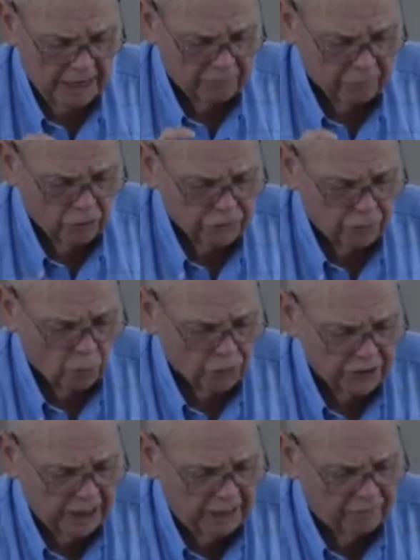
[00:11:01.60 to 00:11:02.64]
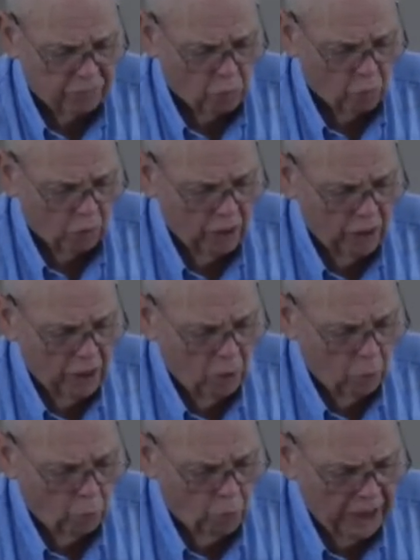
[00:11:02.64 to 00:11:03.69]
In verse 14, for
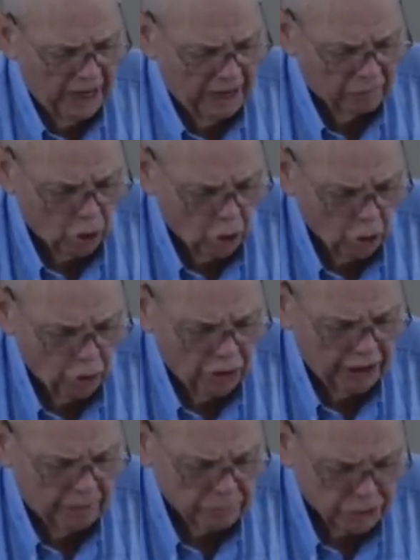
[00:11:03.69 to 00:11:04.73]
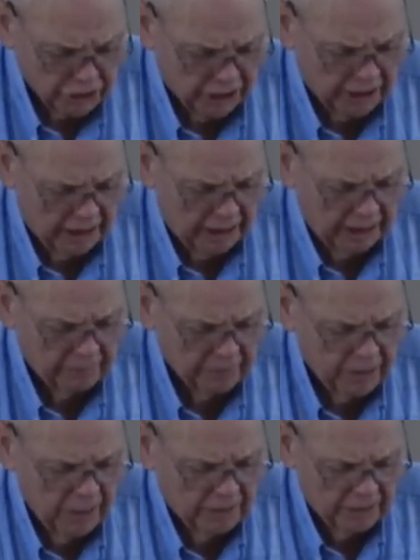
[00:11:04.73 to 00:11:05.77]
we have heard him say
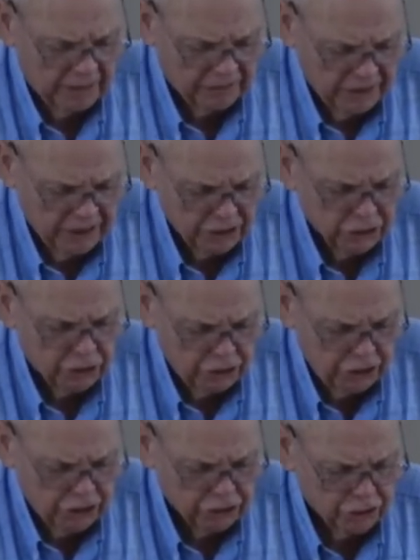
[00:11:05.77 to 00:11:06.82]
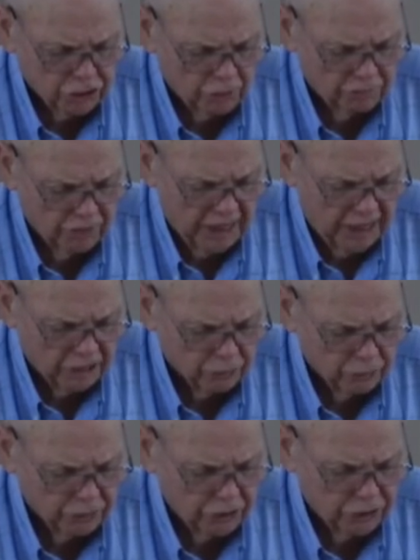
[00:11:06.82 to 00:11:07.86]
that this Jesus of
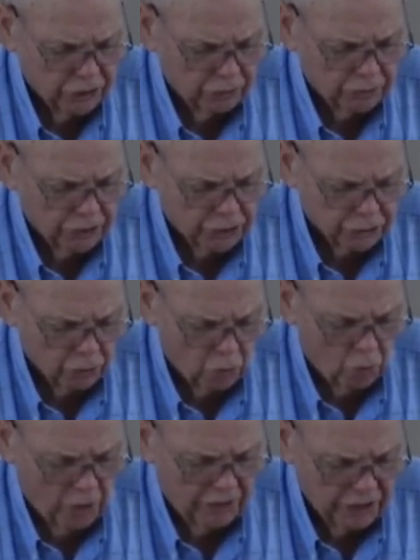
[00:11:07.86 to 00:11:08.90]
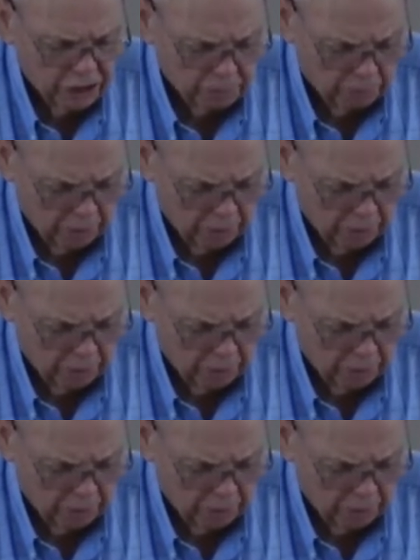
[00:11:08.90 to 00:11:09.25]
Nazareth shall destroy this